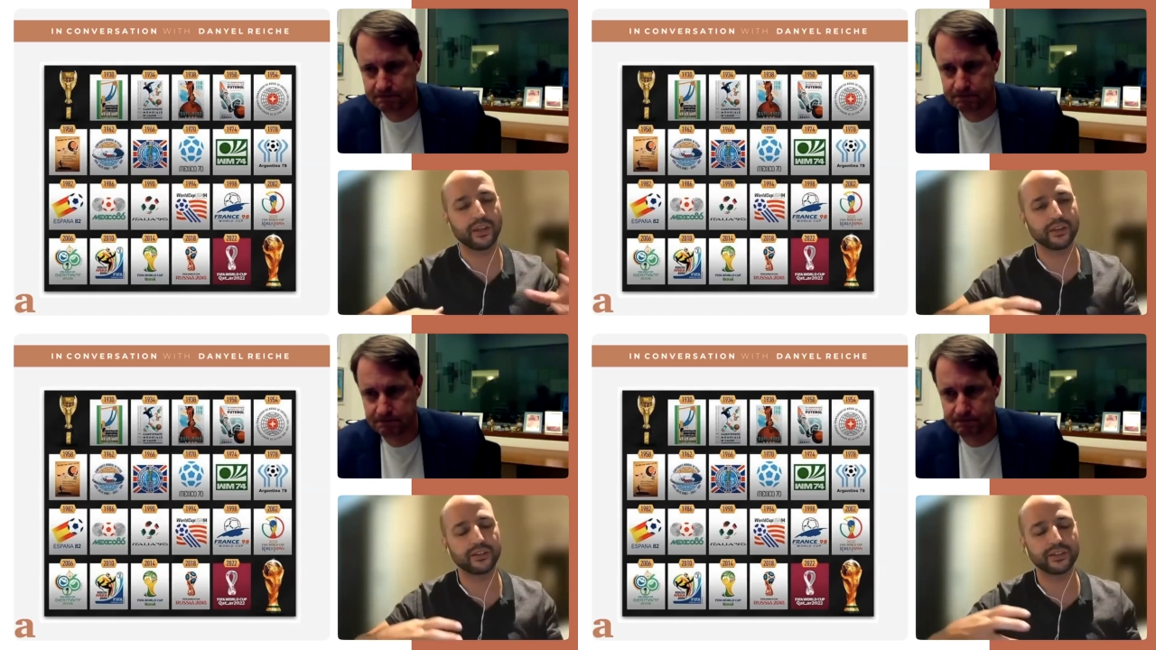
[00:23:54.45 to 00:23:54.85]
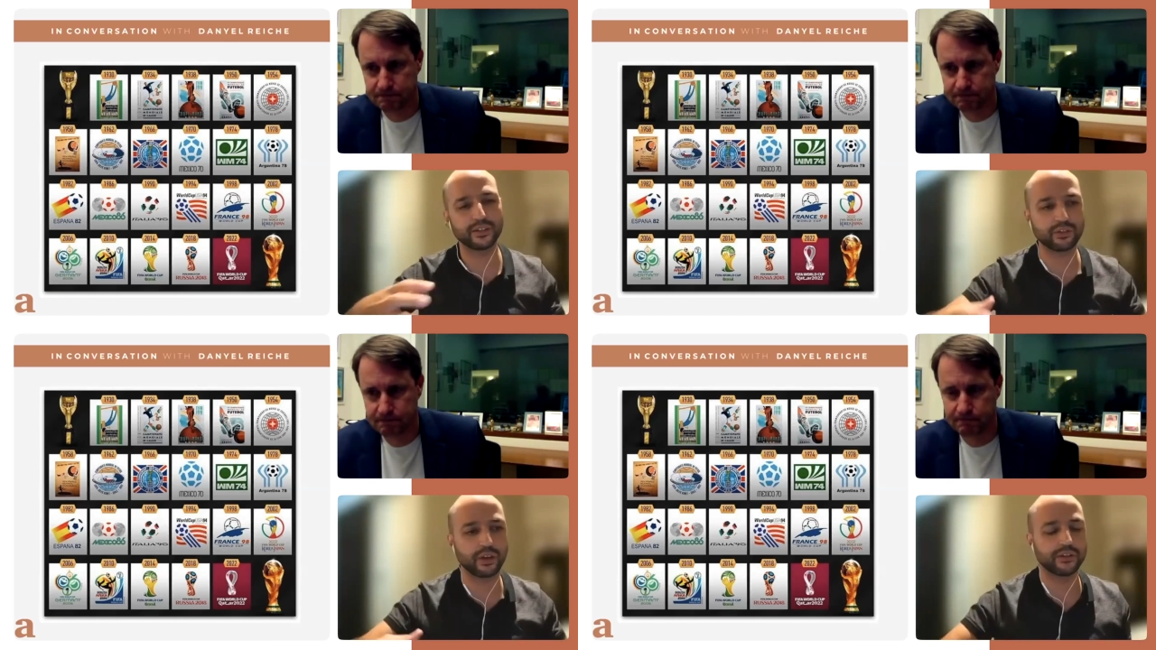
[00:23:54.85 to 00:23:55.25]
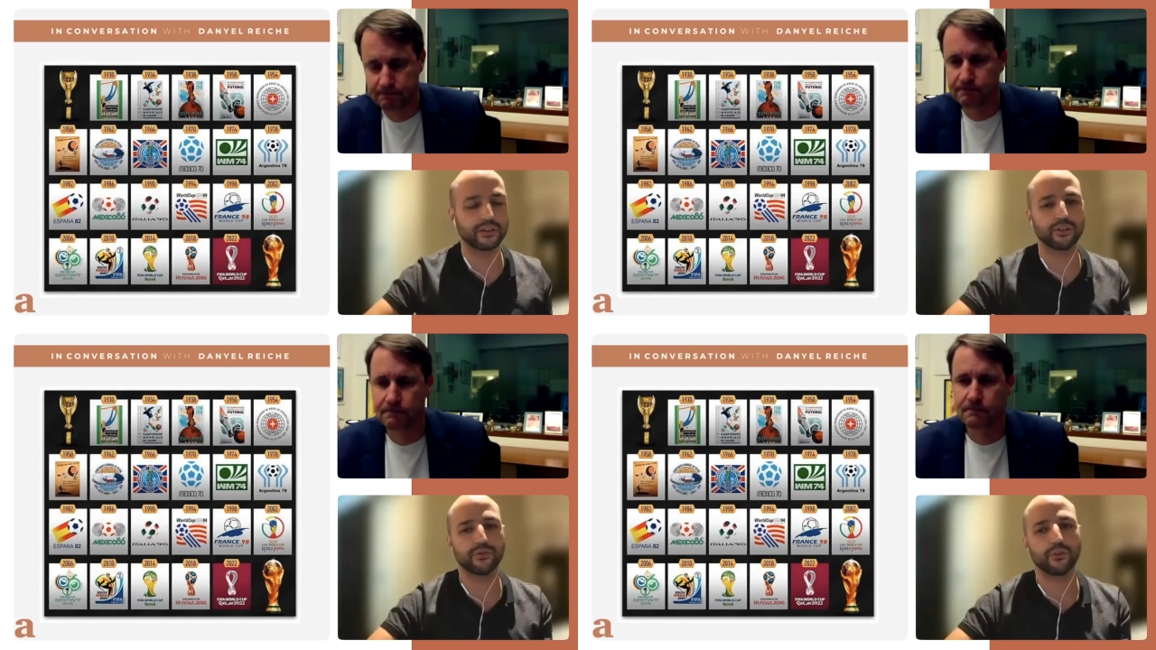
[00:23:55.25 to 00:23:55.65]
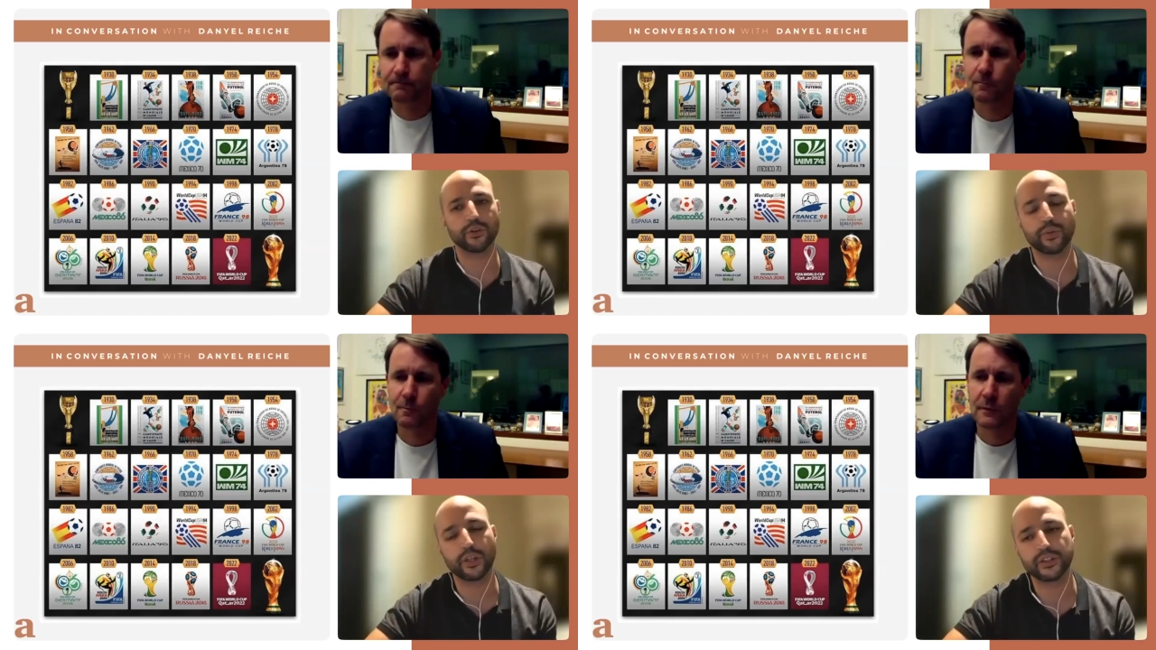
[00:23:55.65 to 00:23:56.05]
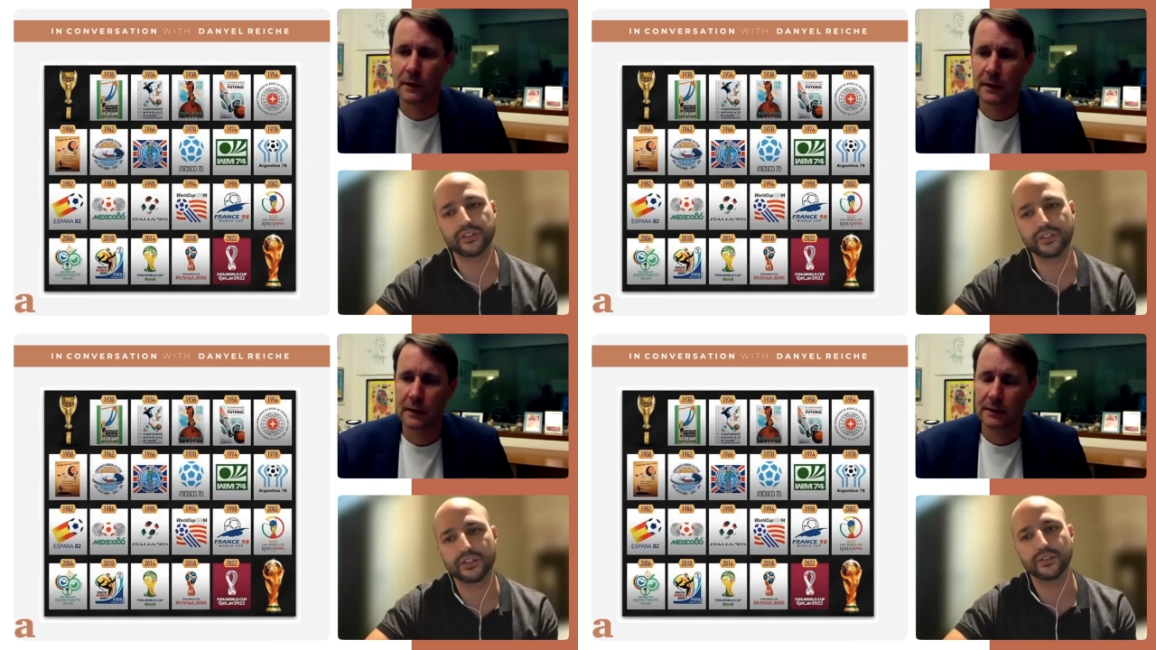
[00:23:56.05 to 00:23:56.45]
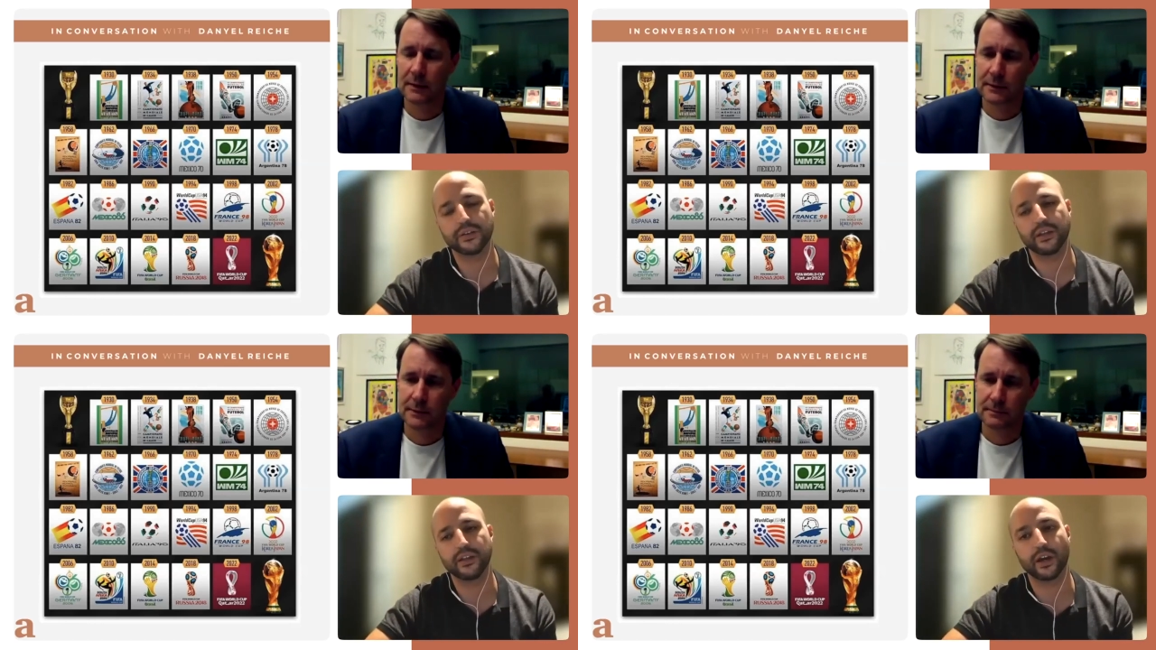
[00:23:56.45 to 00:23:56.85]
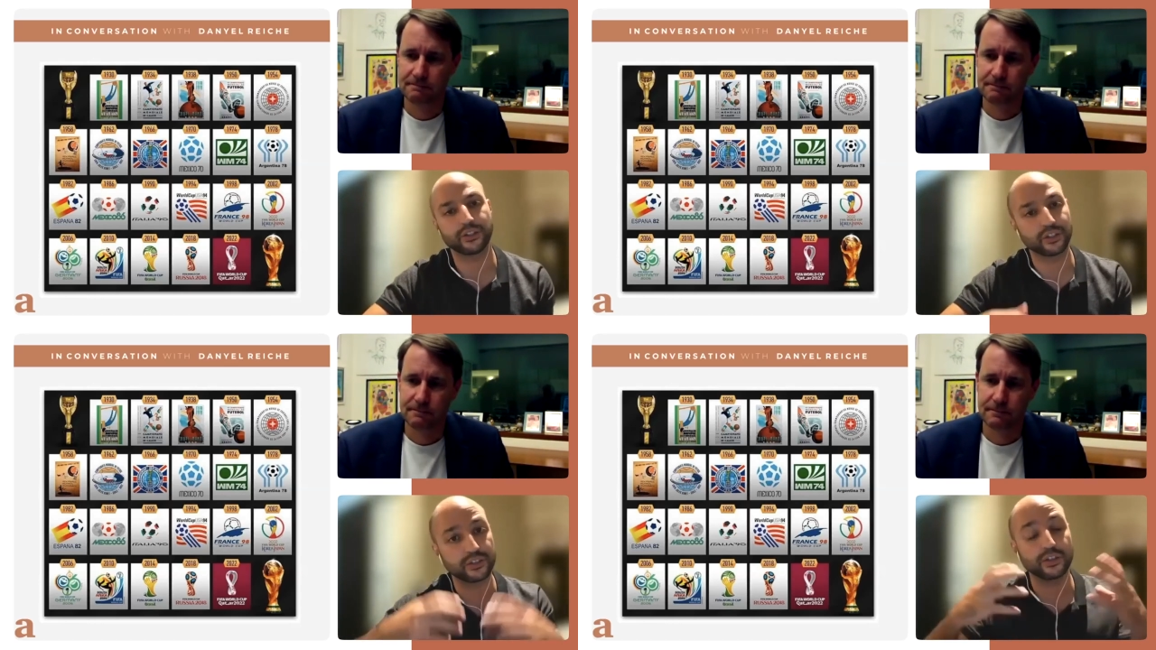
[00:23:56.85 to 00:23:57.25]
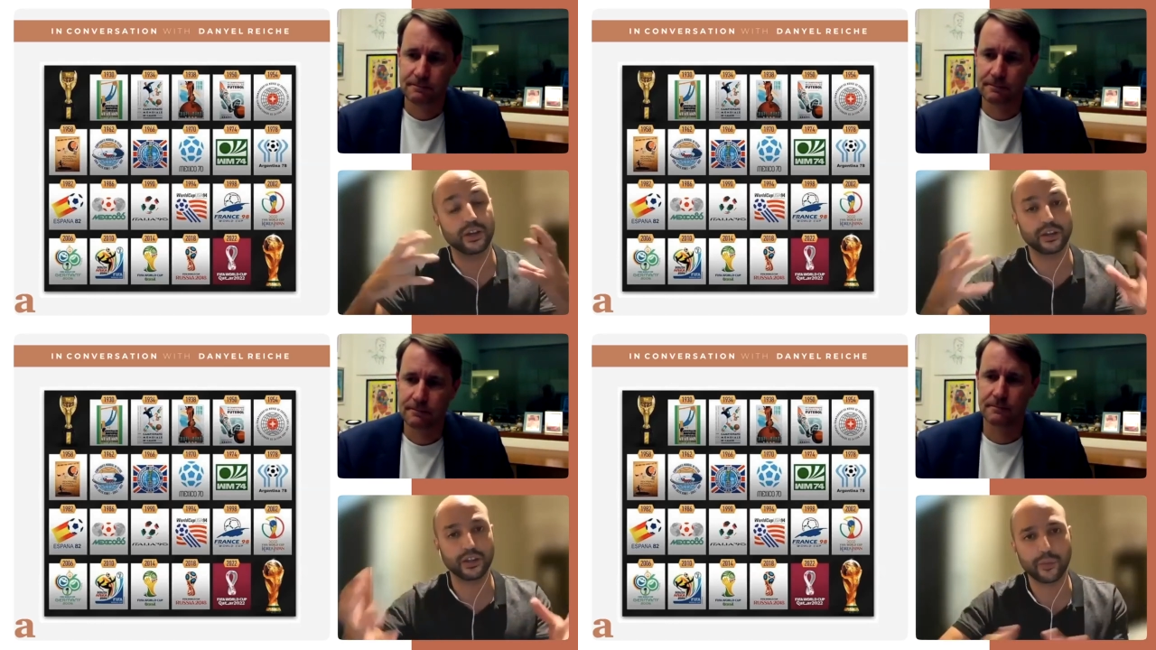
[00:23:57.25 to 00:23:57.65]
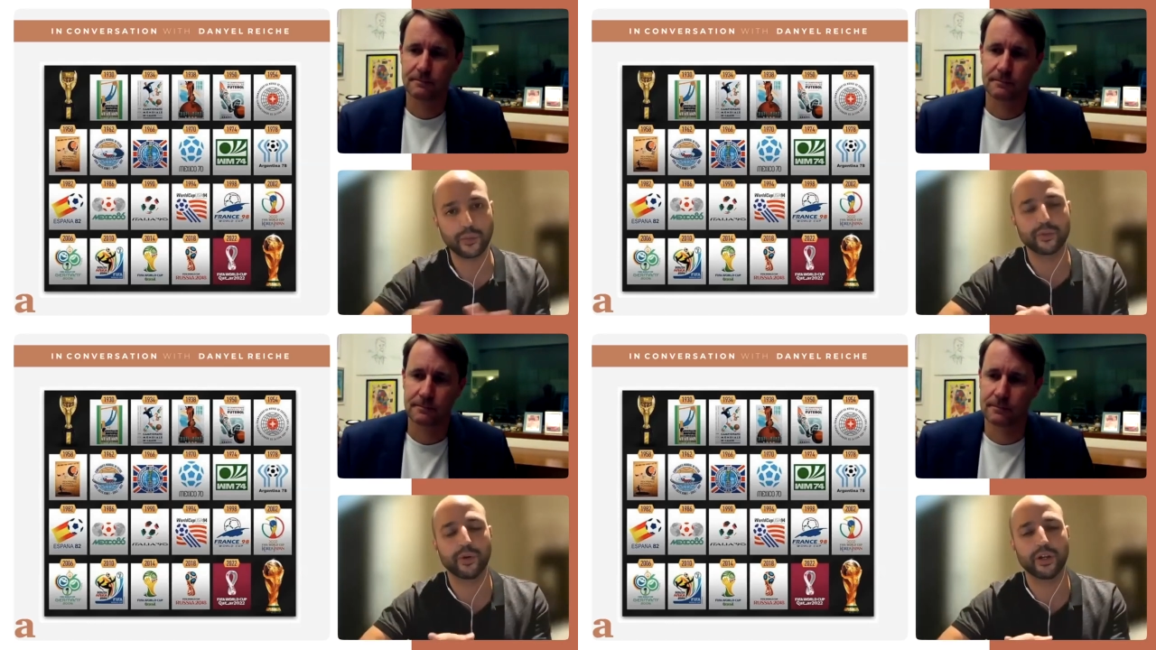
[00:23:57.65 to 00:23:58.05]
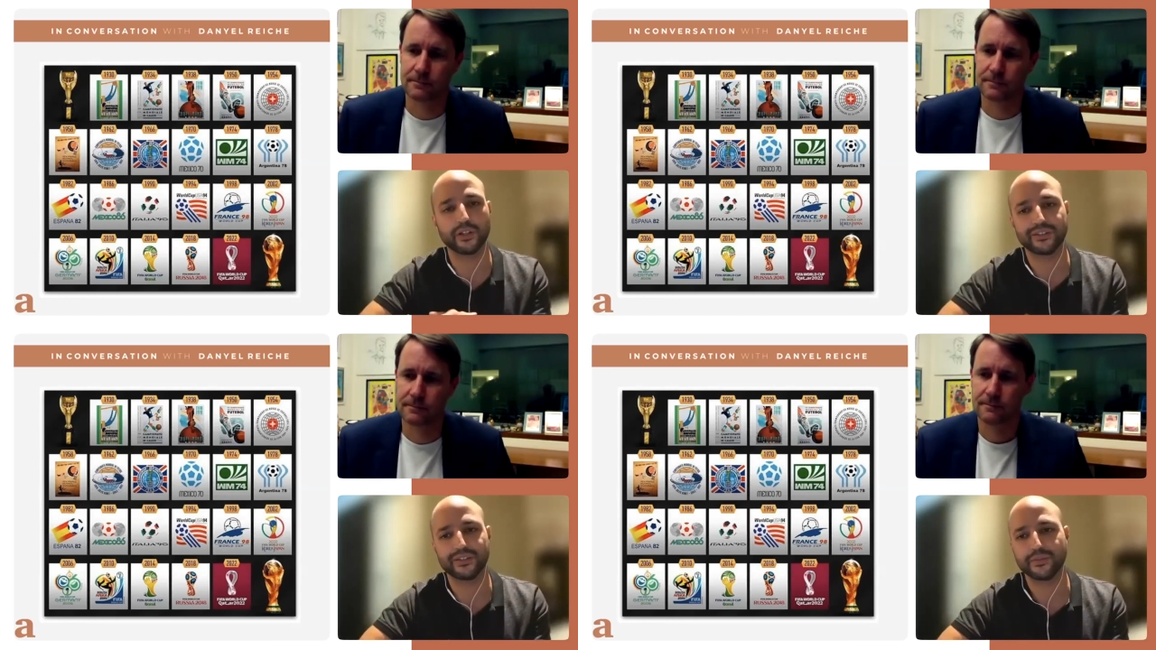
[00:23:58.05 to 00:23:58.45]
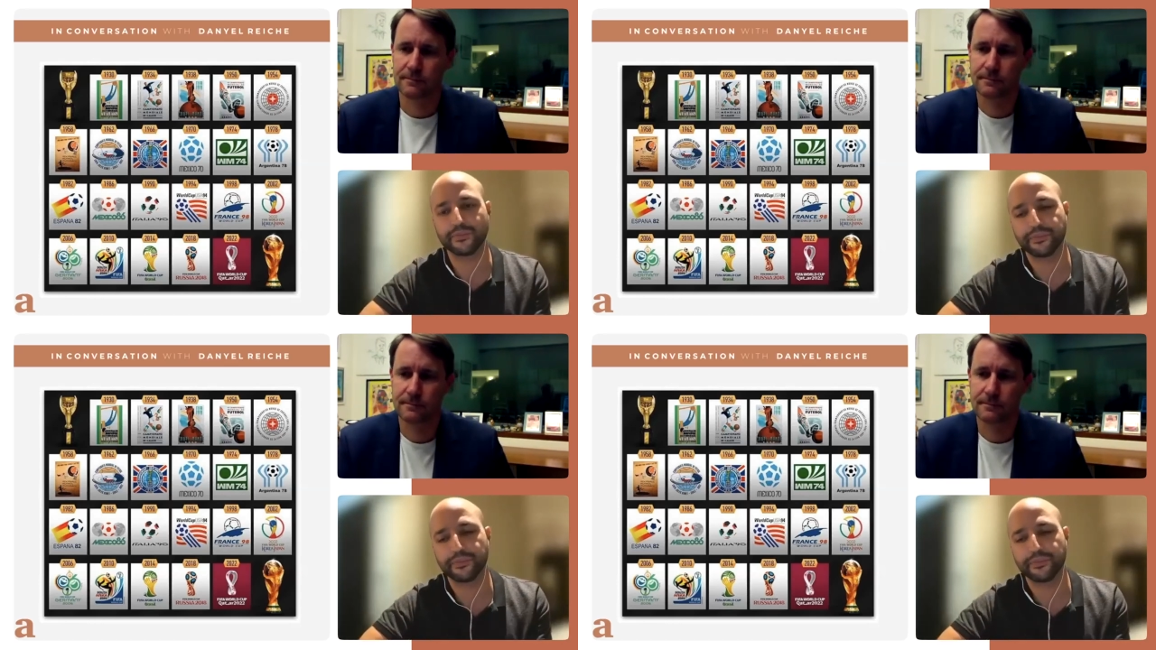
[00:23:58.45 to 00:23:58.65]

Speaker 1: uh, to integrate into their foreign policy and not just their economic policy.